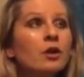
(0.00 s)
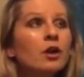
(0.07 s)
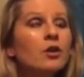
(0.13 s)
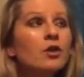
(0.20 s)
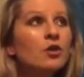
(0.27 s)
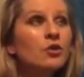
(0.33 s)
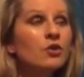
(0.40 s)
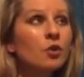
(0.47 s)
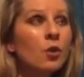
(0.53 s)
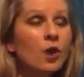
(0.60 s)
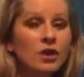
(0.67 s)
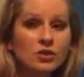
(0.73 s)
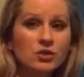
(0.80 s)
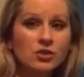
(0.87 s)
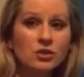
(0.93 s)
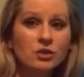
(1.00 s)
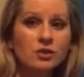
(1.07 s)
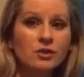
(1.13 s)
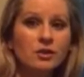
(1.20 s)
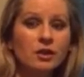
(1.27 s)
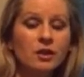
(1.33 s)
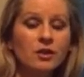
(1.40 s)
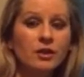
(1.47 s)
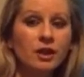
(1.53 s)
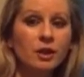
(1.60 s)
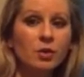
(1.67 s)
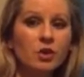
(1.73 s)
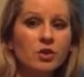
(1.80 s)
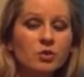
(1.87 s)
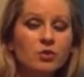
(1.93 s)
another question that I
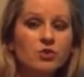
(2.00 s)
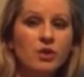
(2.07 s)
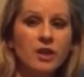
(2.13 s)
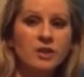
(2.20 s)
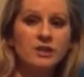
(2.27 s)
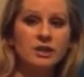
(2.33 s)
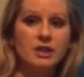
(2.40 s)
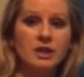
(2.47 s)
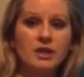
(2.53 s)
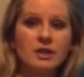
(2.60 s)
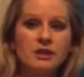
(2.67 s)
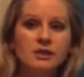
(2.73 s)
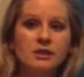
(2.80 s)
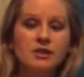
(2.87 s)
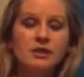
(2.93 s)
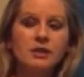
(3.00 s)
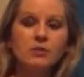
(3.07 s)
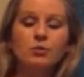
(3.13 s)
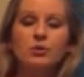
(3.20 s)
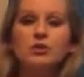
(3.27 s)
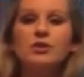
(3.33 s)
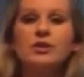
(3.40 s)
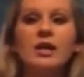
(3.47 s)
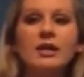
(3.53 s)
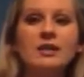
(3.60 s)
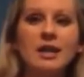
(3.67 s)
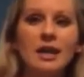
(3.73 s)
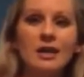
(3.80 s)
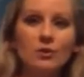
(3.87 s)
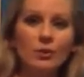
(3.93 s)
want to address is, we just had
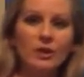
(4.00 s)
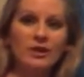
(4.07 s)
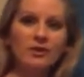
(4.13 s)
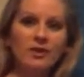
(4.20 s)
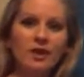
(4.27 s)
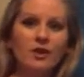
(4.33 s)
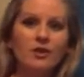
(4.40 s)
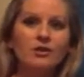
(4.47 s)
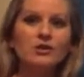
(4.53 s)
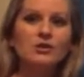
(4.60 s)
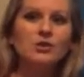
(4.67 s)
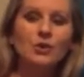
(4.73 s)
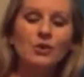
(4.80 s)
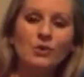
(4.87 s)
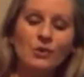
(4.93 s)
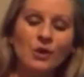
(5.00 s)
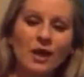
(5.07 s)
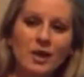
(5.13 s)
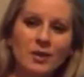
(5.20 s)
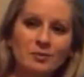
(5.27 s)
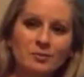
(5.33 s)
Halloween there, so